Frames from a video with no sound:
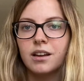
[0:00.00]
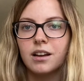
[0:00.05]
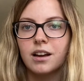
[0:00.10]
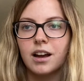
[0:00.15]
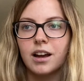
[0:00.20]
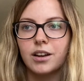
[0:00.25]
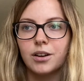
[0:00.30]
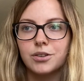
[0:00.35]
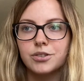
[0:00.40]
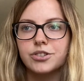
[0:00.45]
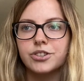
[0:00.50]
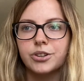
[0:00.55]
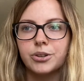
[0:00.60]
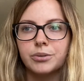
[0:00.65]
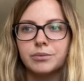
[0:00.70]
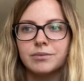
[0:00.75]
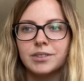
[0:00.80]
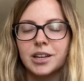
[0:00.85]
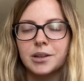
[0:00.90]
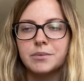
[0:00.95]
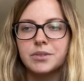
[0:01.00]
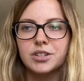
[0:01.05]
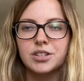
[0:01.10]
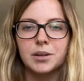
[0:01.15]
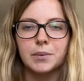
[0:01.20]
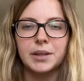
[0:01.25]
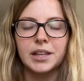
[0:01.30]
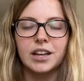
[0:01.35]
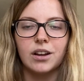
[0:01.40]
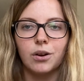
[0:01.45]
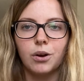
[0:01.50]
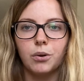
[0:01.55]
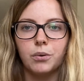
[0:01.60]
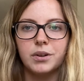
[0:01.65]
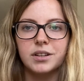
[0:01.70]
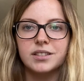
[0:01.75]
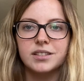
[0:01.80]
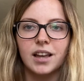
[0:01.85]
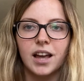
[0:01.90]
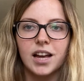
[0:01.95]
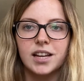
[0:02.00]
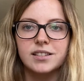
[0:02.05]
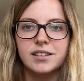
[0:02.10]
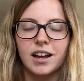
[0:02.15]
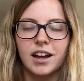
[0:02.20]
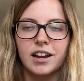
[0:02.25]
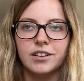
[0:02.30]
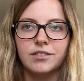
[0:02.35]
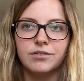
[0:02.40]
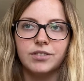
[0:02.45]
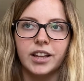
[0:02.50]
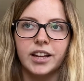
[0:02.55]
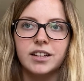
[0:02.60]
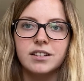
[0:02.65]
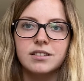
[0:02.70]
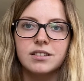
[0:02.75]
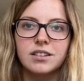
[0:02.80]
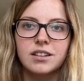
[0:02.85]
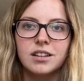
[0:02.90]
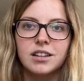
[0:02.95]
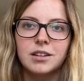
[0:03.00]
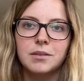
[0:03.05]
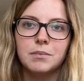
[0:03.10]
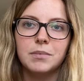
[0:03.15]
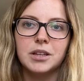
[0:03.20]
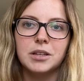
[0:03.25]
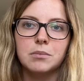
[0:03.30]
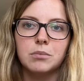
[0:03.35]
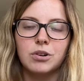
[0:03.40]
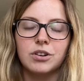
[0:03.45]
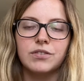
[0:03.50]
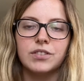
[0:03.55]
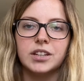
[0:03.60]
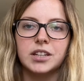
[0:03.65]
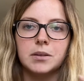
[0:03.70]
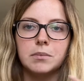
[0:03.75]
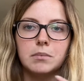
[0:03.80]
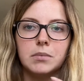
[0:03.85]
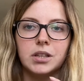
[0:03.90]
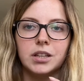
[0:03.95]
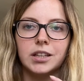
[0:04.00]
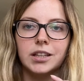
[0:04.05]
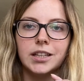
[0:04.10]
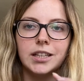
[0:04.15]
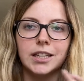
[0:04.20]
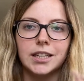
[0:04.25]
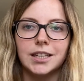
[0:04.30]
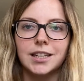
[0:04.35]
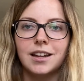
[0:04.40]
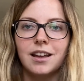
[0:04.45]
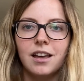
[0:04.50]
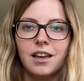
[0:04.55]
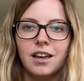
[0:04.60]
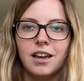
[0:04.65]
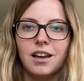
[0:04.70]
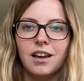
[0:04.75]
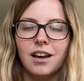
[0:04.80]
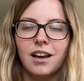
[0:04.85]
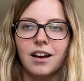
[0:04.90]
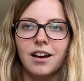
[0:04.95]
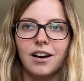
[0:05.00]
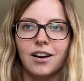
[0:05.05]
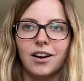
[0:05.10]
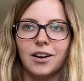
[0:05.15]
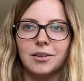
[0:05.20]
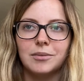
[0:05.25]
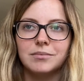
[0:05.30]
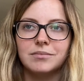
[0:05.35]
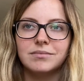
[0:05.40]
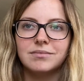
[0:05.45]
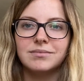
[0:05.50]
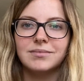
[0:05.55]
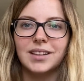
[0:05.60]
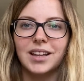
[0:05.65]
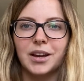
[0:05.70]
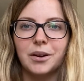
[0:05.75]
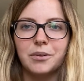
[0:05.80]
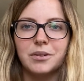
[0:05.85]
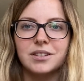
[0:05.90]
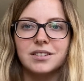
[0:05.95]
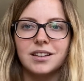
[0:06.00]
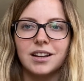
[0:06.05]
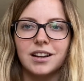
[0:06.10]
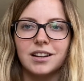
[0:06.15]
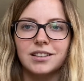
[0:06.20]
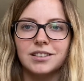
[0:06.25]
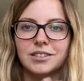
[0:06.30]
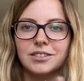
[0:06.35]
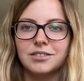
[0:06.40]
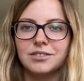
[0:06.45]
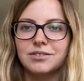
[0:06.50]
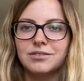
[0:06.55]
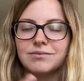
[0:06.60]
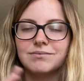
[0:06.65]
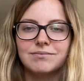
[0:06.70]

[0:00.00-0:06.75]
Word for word: I also am just someone that always has kind of liked being more of a chameleon um, I always kind of